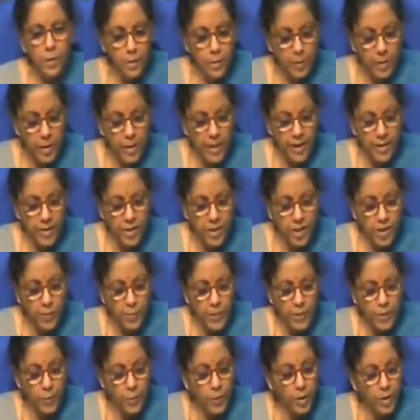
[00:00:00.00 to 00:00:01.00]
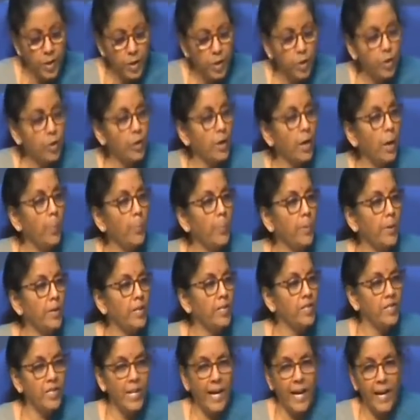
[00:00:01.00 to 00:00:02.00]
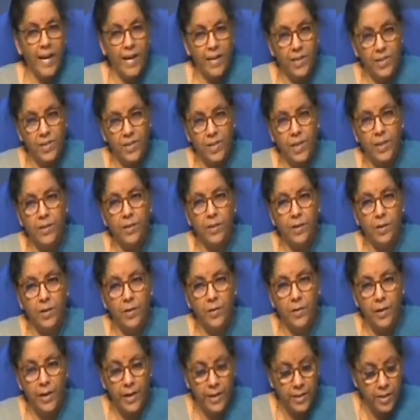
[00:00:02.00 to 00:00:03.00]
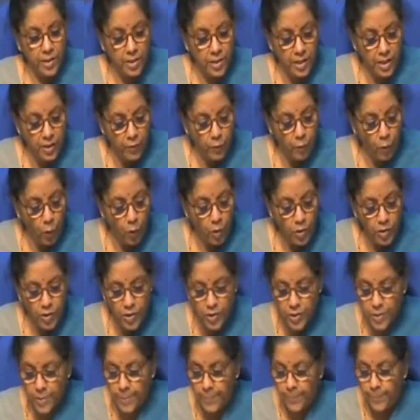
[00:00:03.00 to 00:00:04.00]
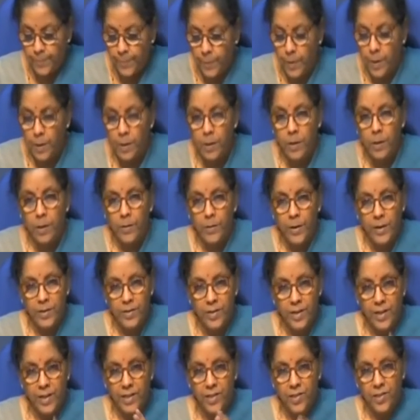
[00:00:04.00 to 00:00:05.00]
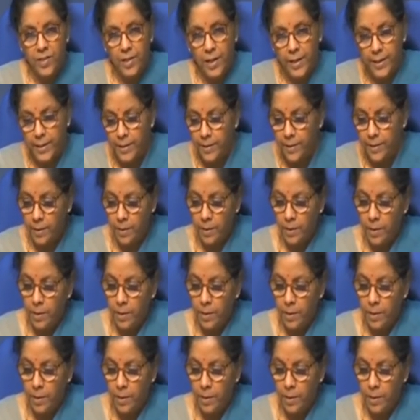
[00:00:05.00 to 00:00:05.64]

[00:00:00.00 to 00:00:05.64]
related specifically to the Companies Acts and the related defaults. That's the next slide.